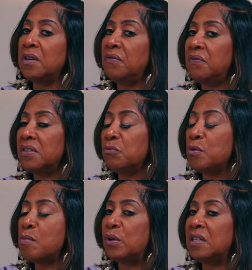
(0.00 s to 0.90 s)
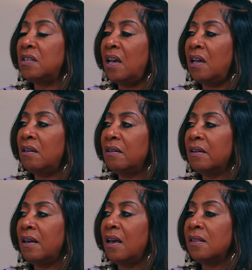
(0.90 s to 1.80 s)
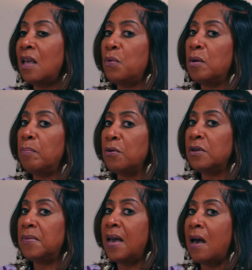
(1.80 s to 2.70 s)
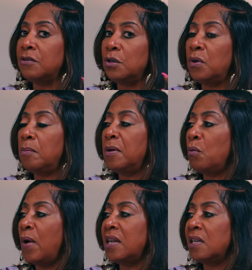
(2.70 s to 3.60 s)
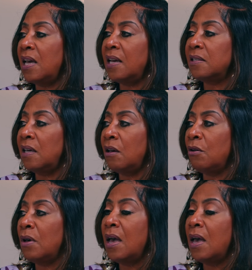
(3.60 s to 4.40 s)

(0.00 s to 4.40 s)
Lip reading: wouldn't have even remotely stayed. They would have burnt up the house. It would have been awaiting to exhale.